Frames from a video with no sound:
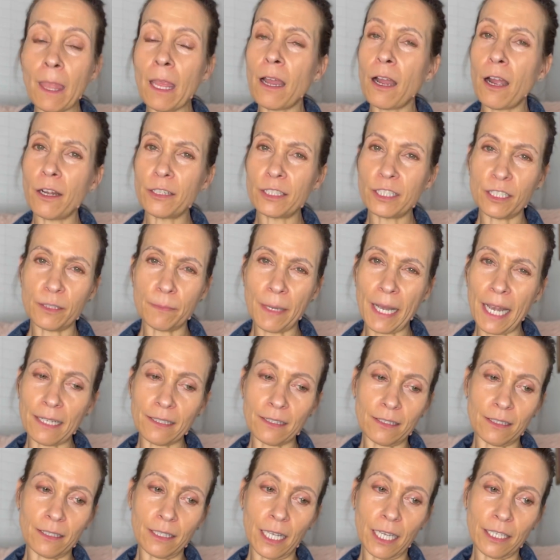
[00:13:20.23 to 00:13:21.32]
Are these
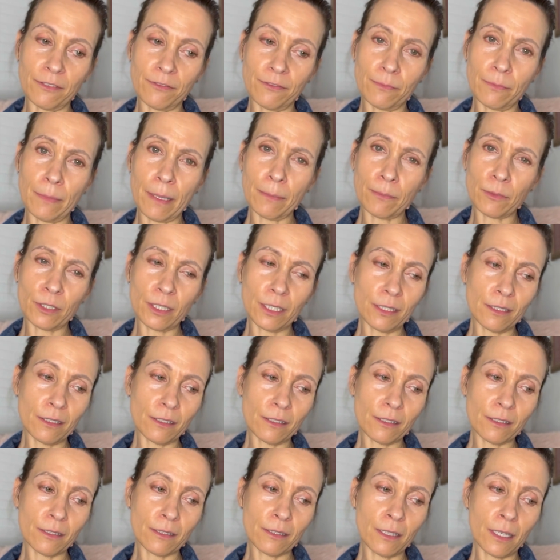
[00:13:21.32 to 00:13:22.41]
past life
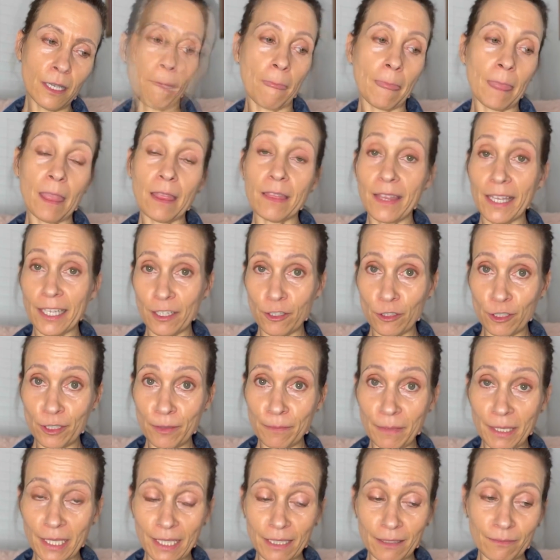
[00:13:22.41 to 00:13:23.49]
memories? They could
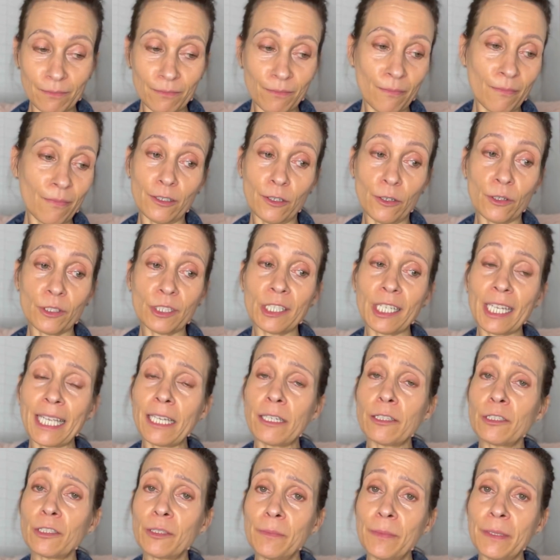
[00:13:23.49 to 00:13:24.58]
be, or they
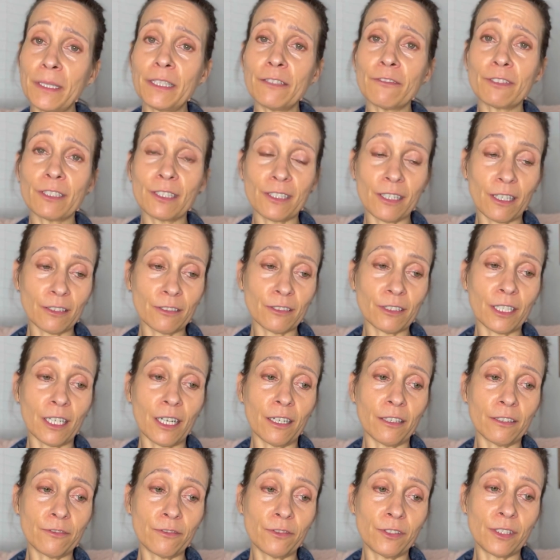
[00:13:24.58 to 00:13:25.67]
could be the result
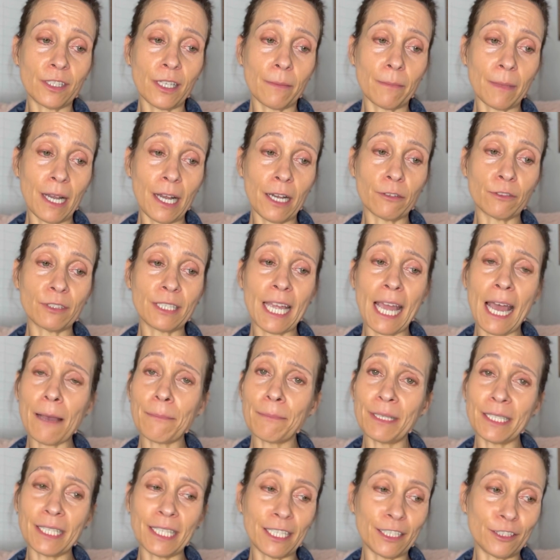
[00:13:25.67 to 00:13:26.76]
of somehow
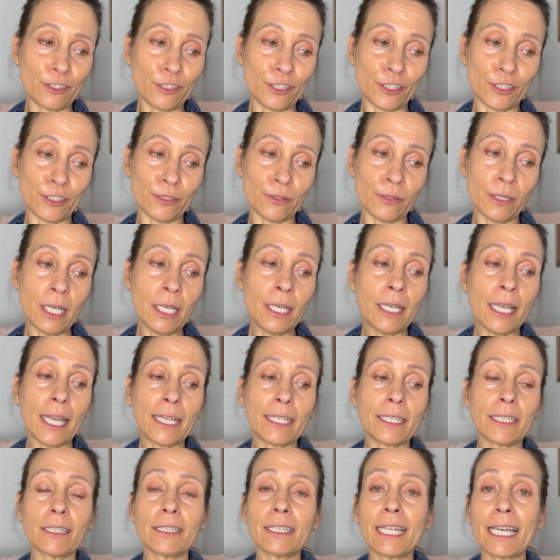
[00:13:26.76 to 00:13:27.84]
tapping into a
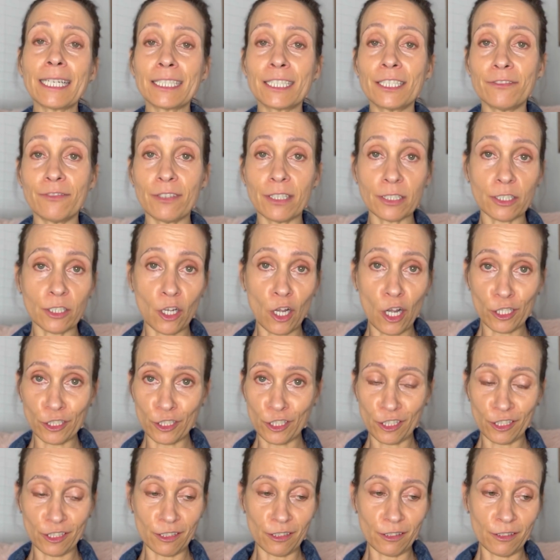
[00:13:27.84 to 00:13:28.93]
collective
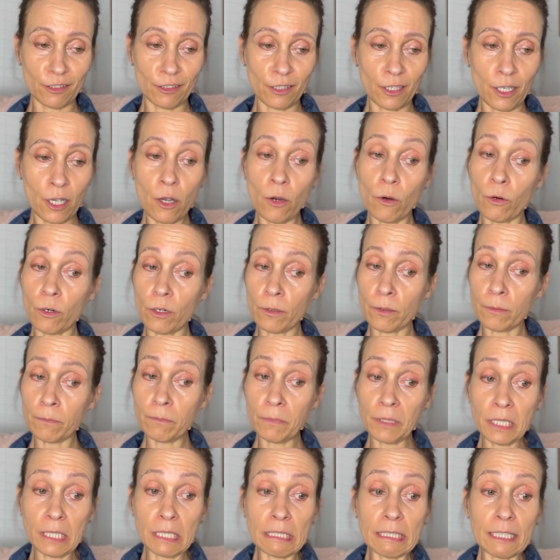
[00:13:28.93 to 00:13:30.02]
unconscious or
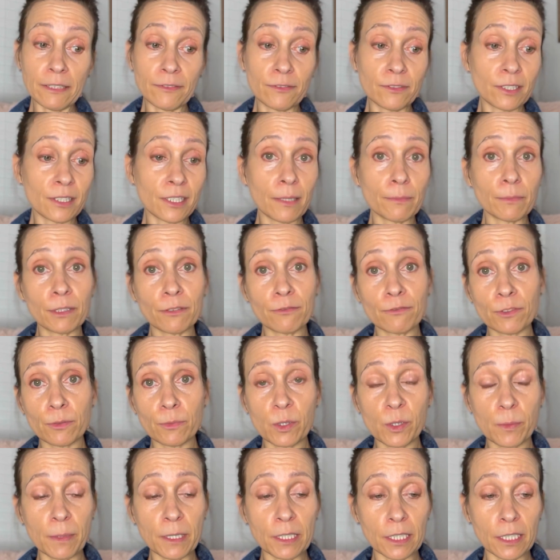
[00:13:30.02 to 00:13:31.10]
being given something from
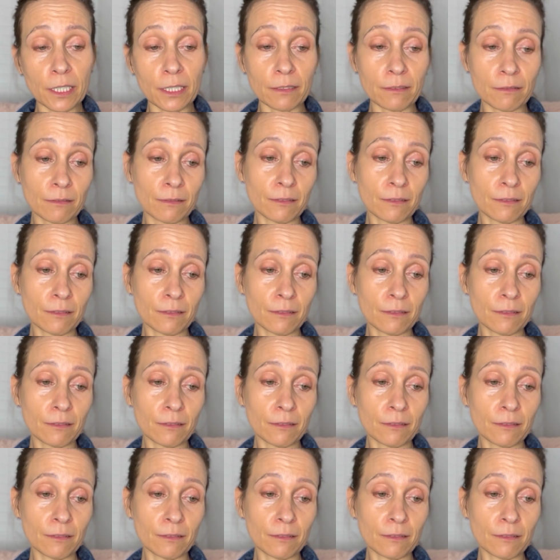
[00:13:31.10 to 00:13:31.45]
spirit.